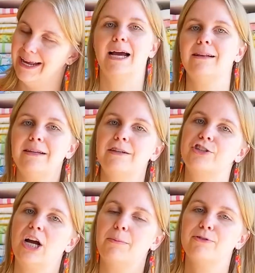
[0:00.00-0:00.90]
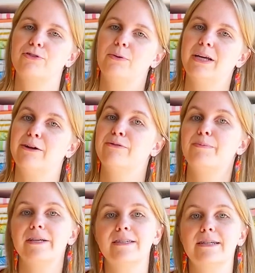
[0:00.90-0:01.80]
Sadly, the shop is going out of
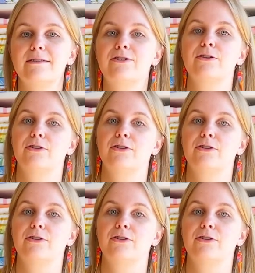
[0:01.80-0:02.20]
business,